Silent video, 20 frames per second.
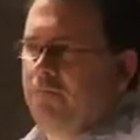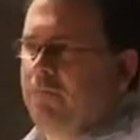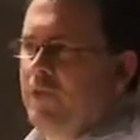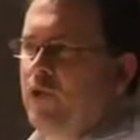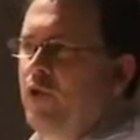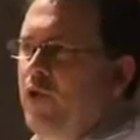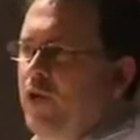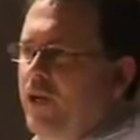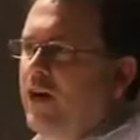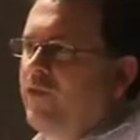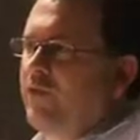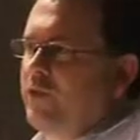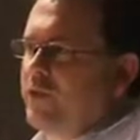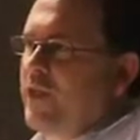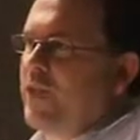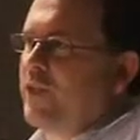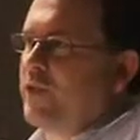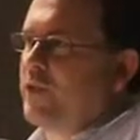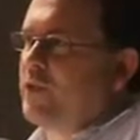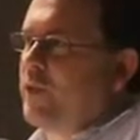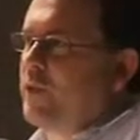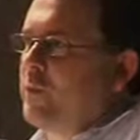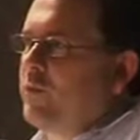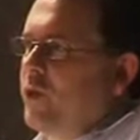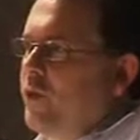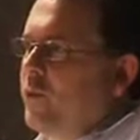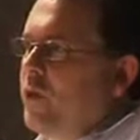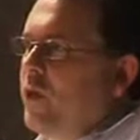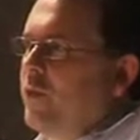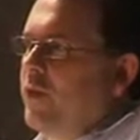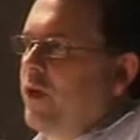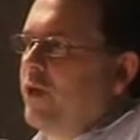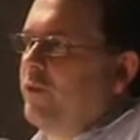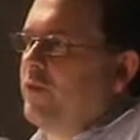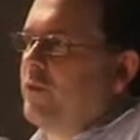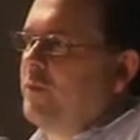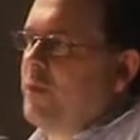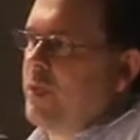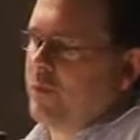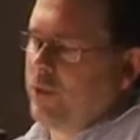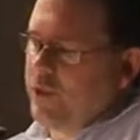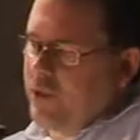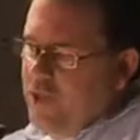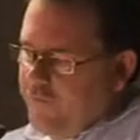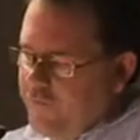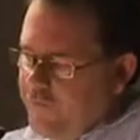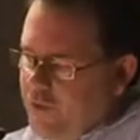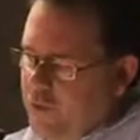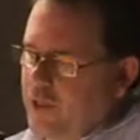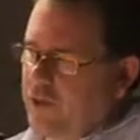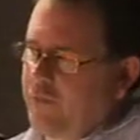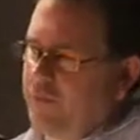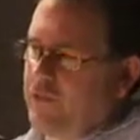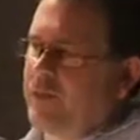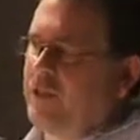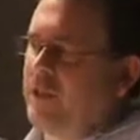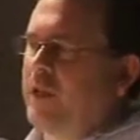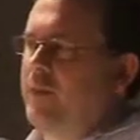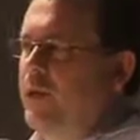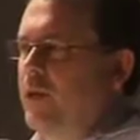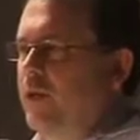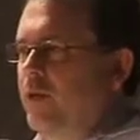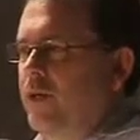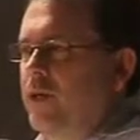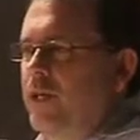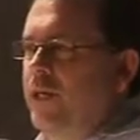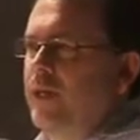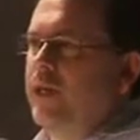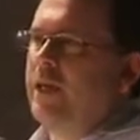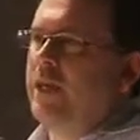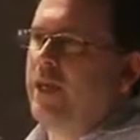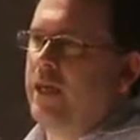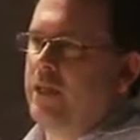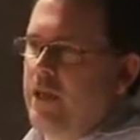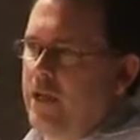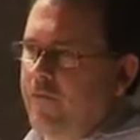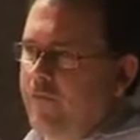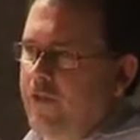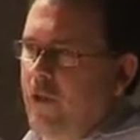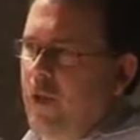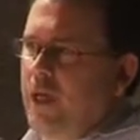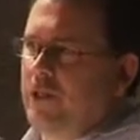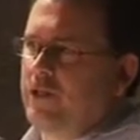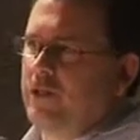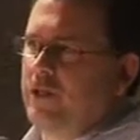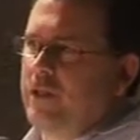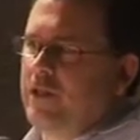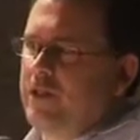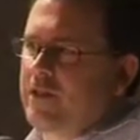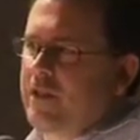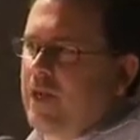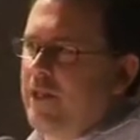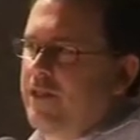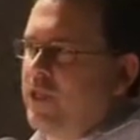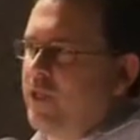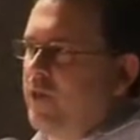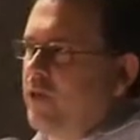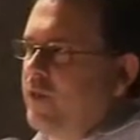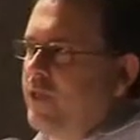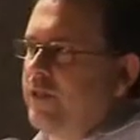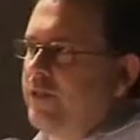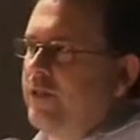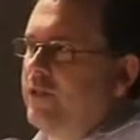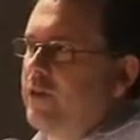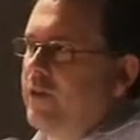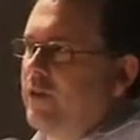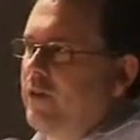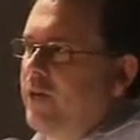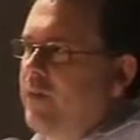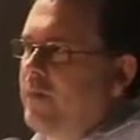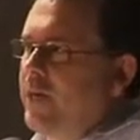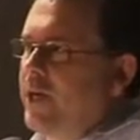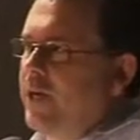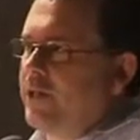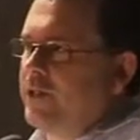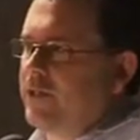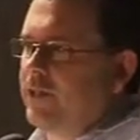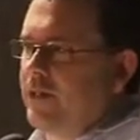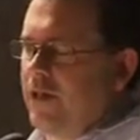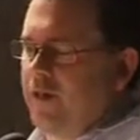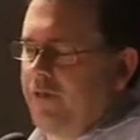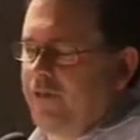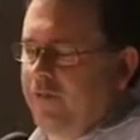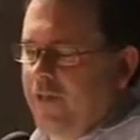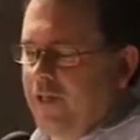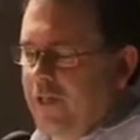You can cover San Jose pretty well with 100 people if you leverage the community and if you actually decide that you don't need to do it all by yourself.